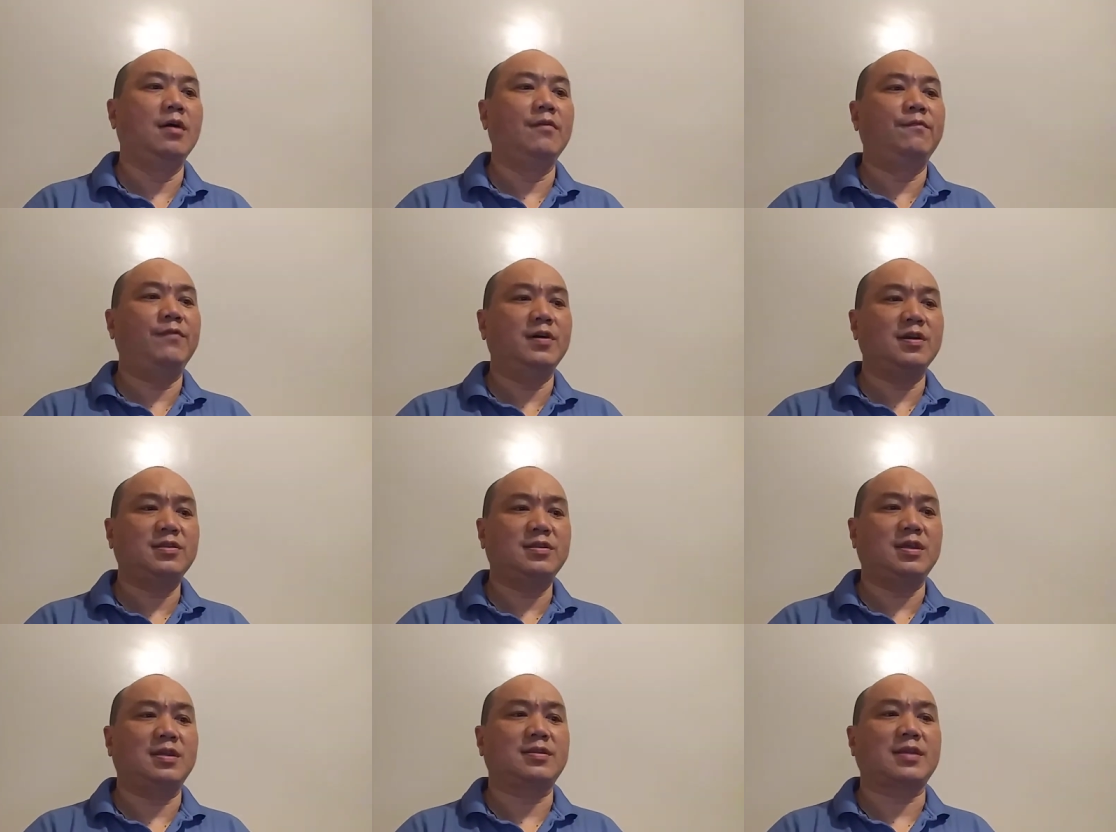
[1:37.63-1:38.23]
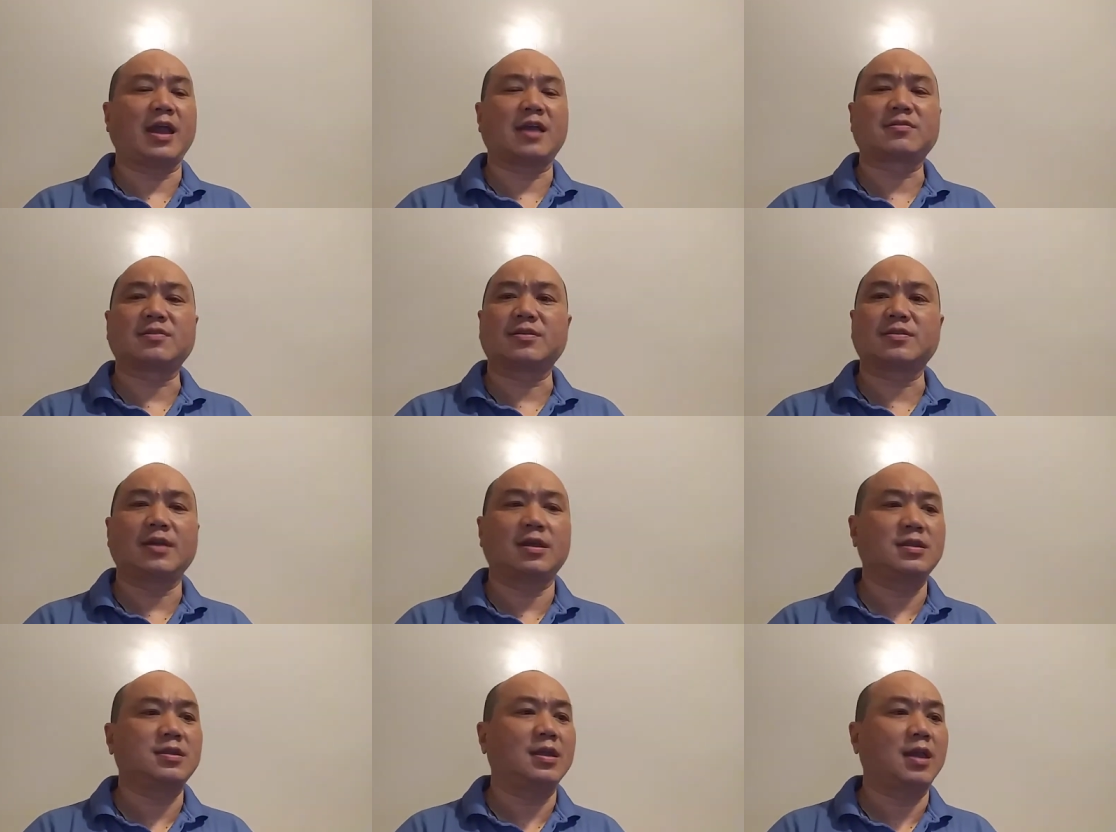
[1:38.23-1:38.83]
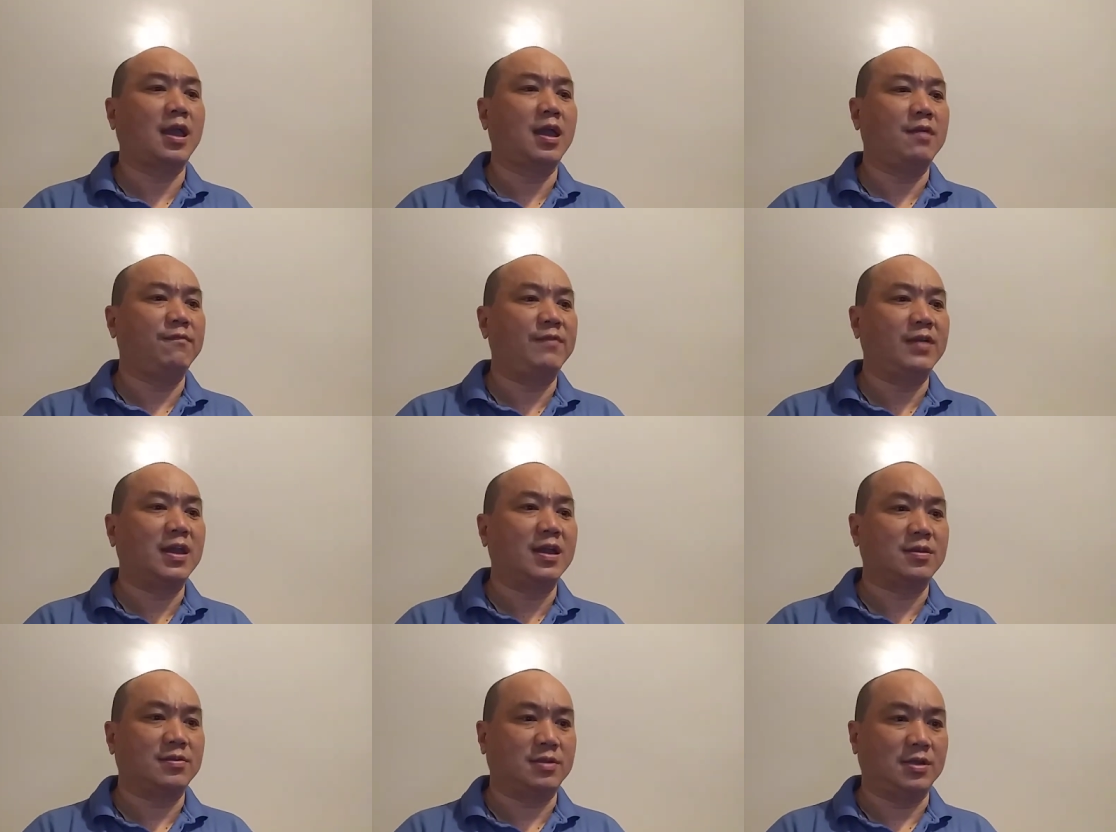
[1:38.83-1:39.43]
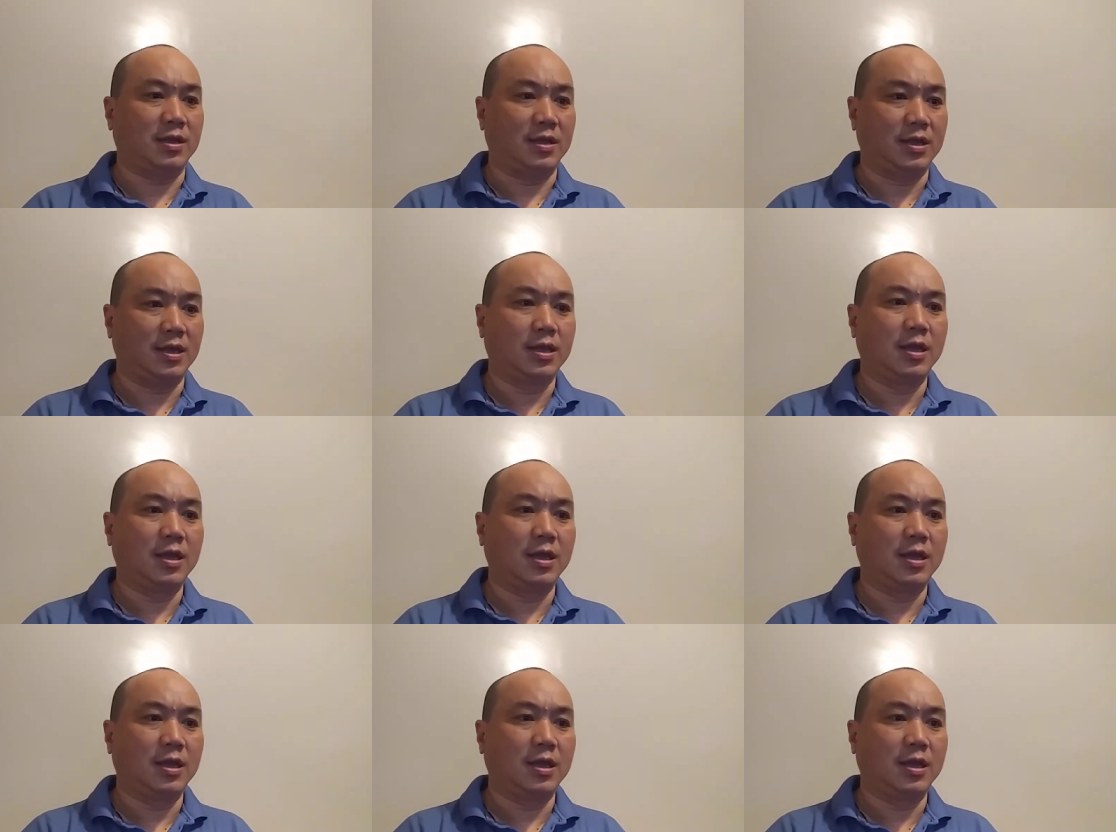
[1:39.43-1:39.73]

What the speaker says: First is exercise efficacy,